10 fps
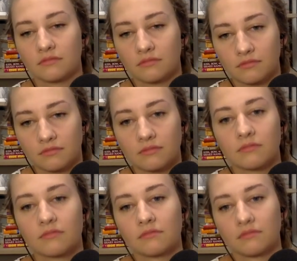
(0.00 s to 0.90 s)

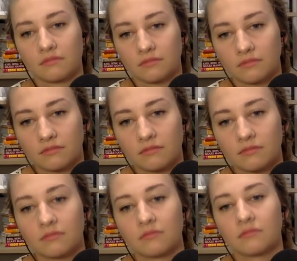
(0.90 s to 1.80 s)

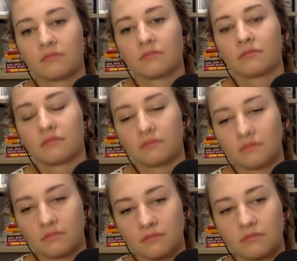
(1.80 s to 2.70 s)

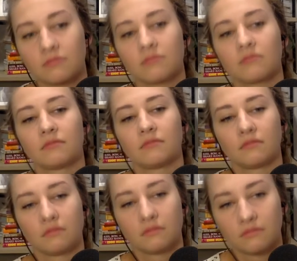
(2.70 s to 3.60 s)

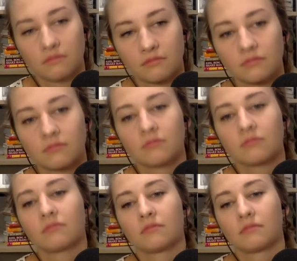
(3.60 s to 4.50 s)

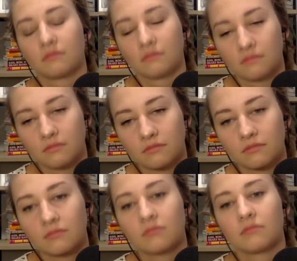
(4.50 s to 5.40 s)

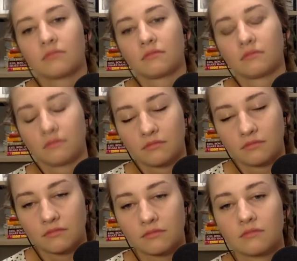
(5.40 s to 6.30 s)

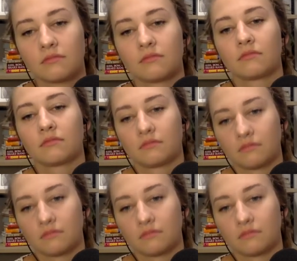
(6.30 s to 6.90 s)
(not speaking)